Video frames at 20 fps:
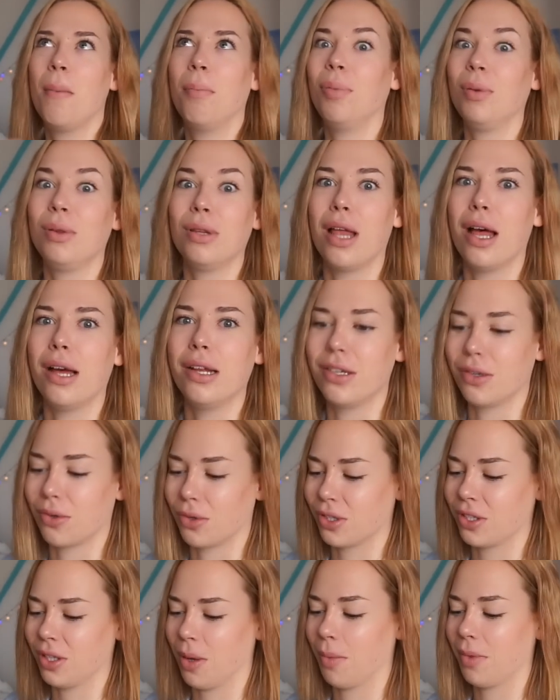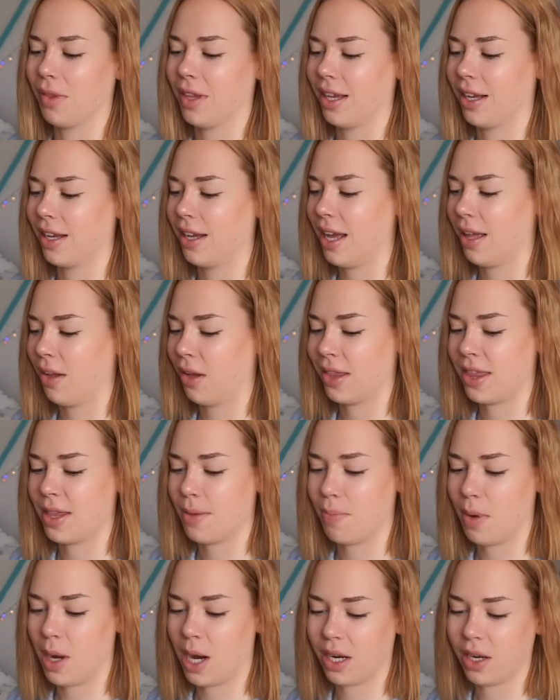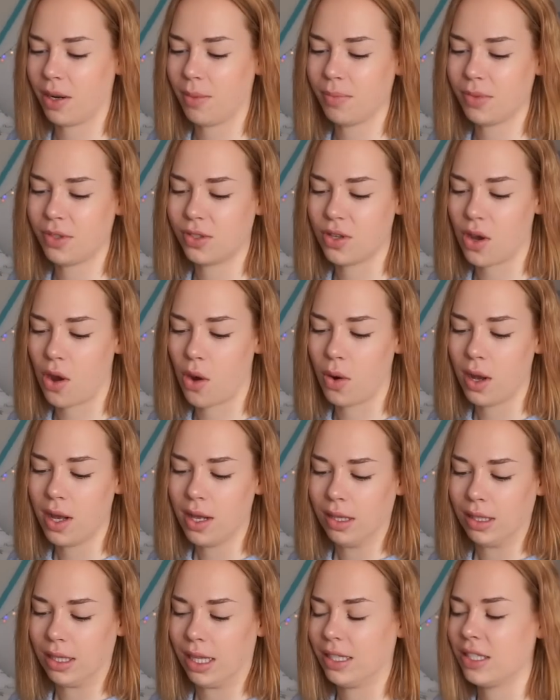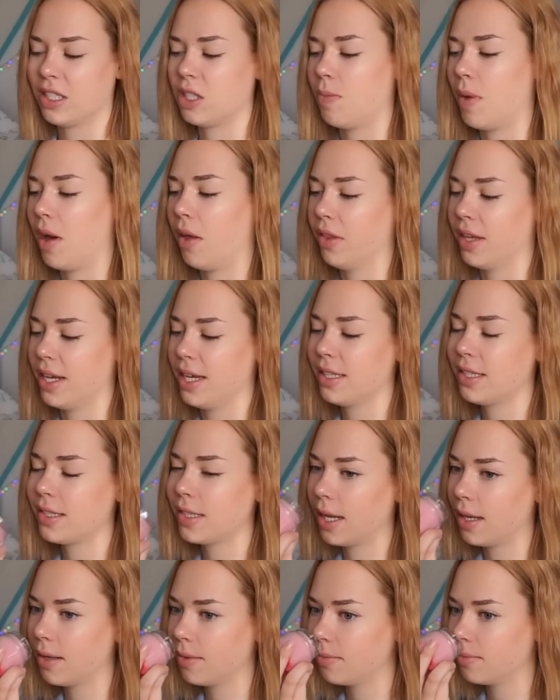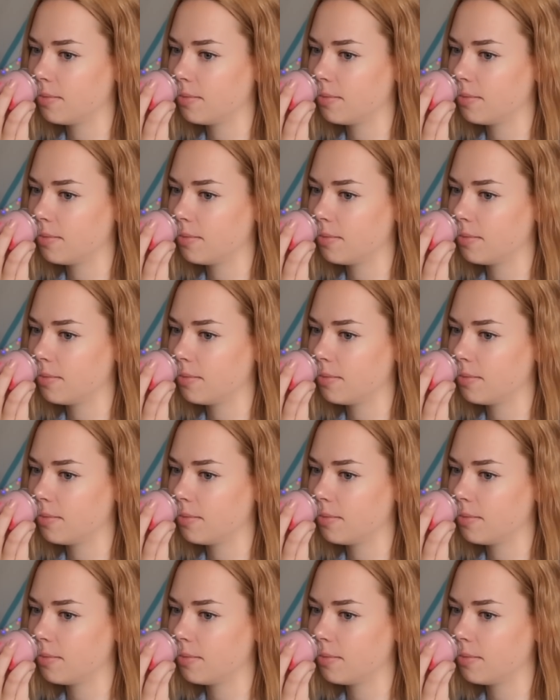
blood or something at the bottom, so let's smell this.